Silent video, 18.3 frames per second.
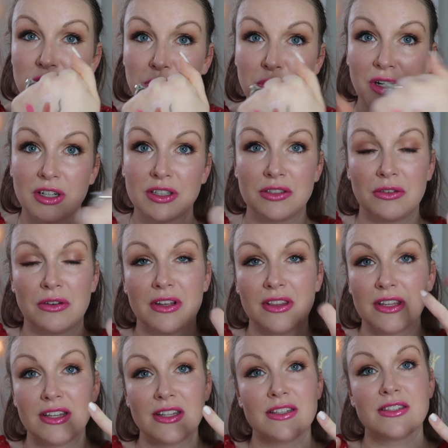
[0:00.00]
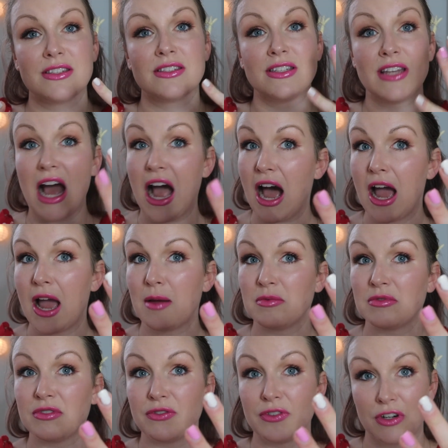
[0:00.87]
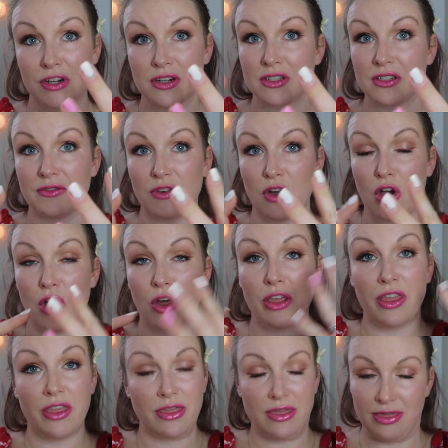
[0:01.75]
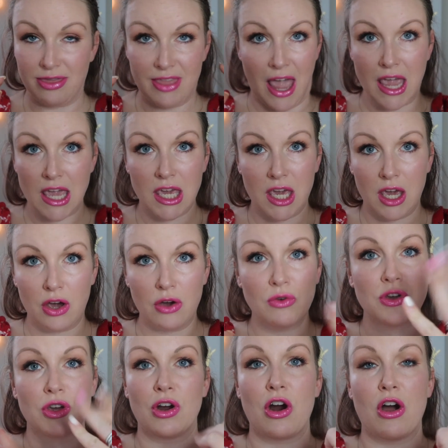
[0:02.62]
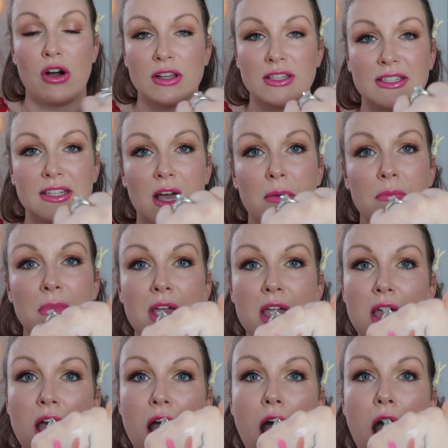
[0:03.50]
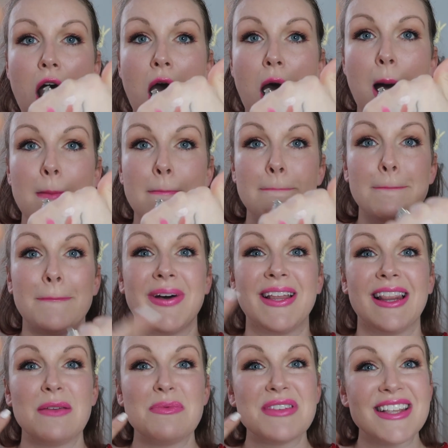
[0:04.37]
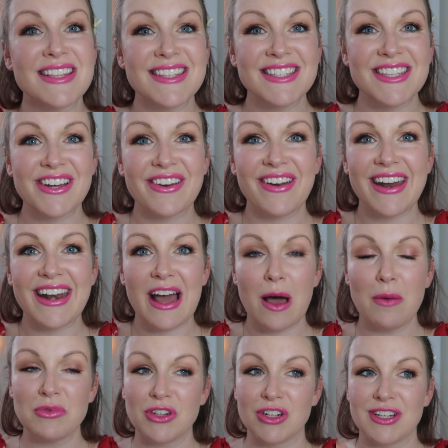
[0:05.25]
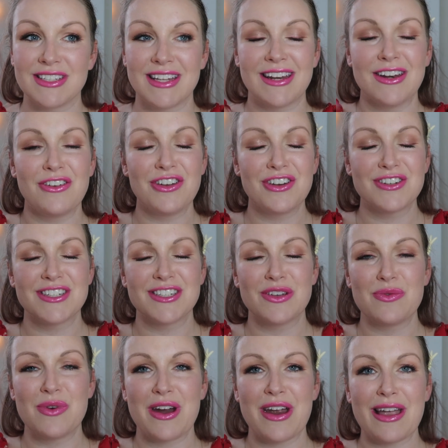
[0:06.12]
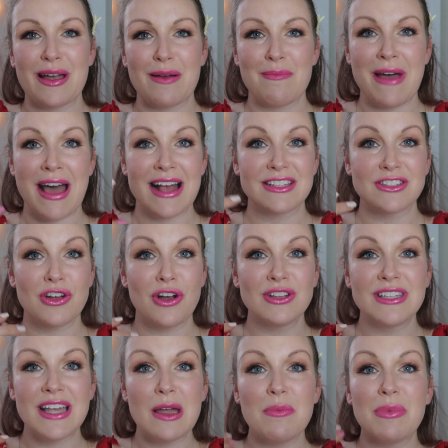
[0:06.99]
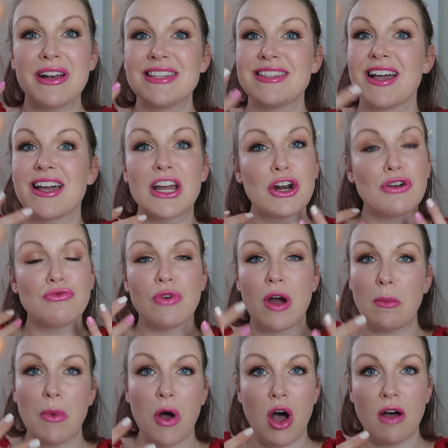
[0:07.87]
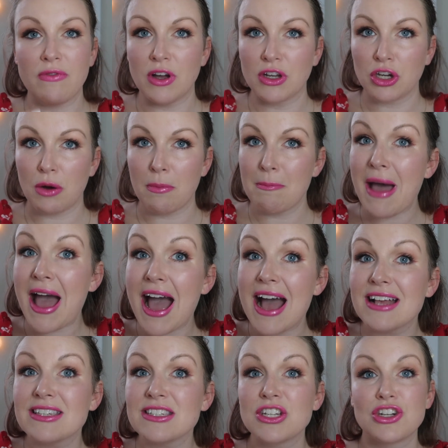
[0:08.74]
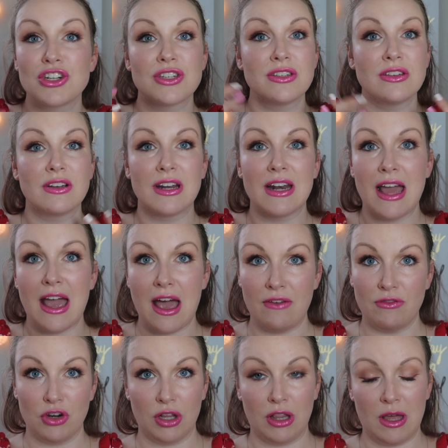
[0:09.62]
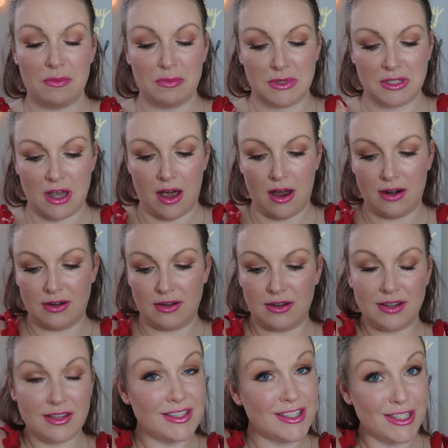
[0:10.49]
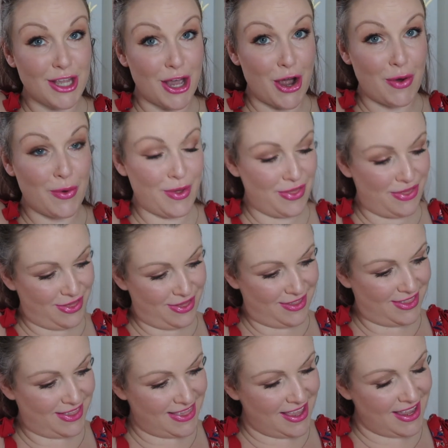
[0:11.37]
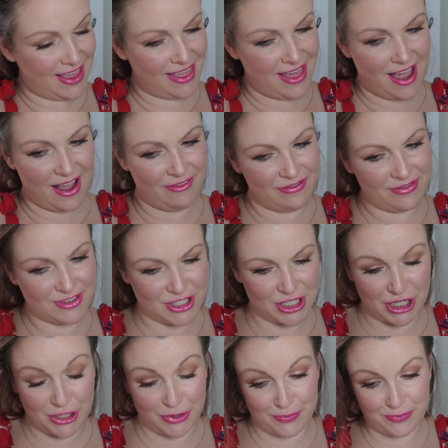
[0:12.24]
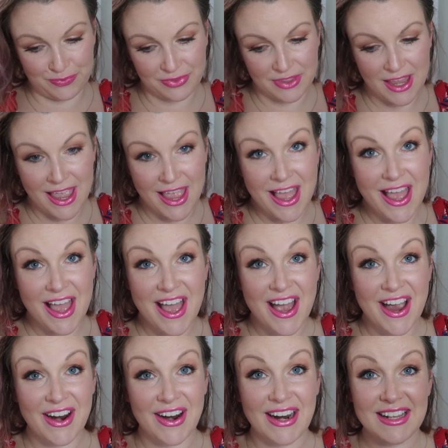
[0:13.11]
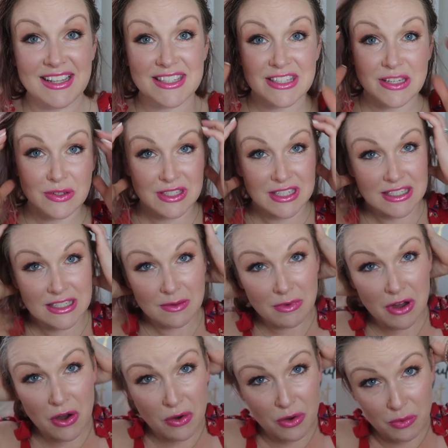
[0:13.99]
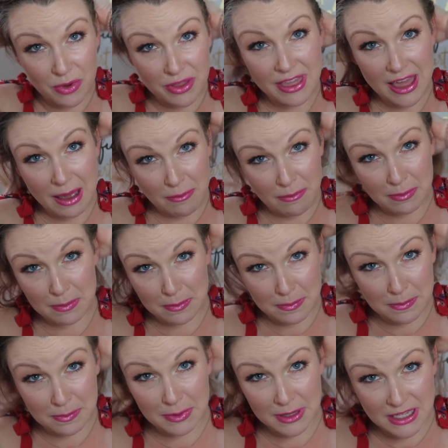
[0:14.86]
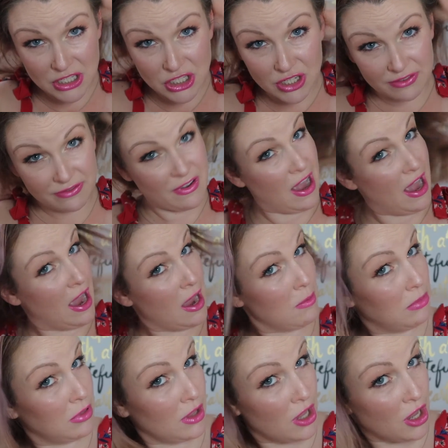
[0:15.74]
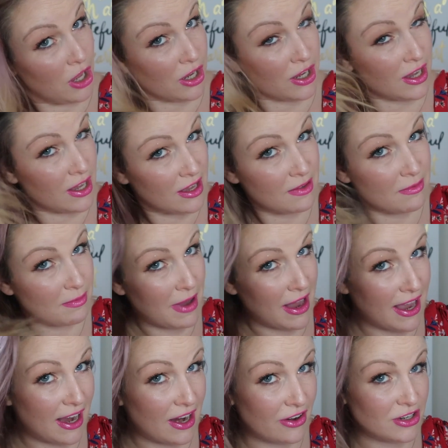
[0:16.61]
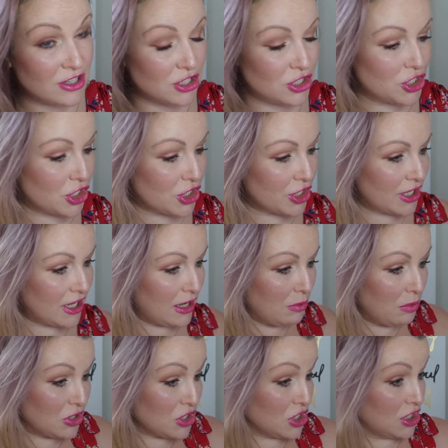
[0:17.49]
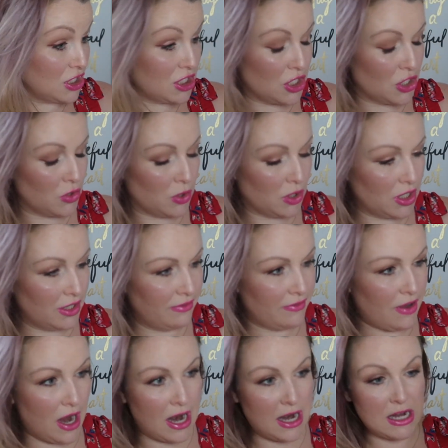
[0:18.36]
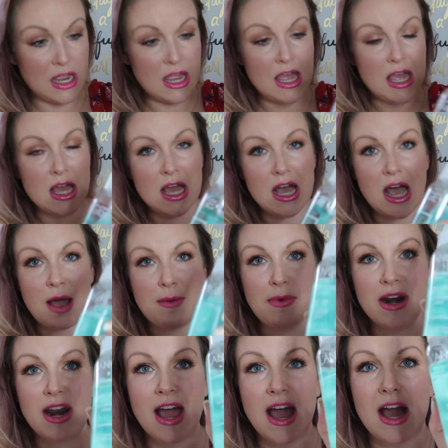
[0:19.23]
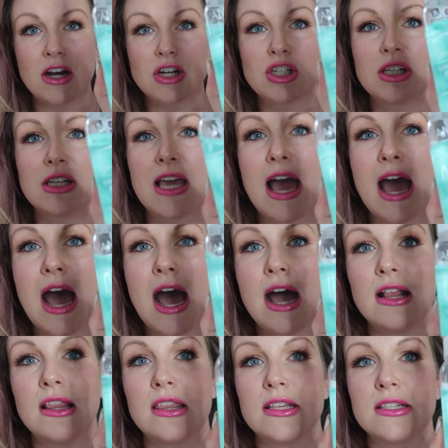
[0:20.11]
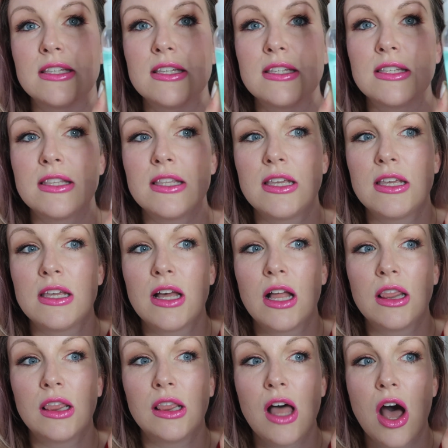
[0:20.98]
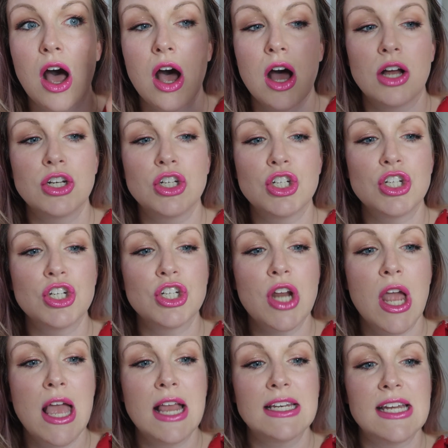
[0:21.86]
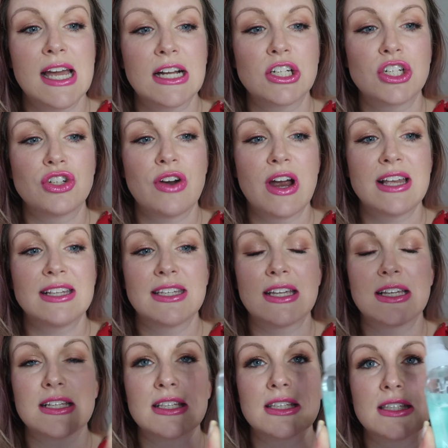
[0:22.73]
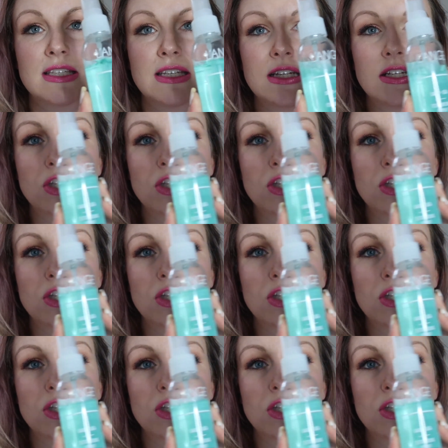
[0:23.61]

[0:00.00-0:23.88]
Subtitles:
work during these times, first of all, thank you, you're awesome. But Lip Sense is a great option because I know you're still wearing a mask all day, but it's not gonna rub off on your mask. You're still gonna have your lips on. So think of that too. All right, so since I'm going with that beachy vibe look, my hair is dirty, which is totally fine. I'm gonna actually add, this is the Lange Texturizing Sea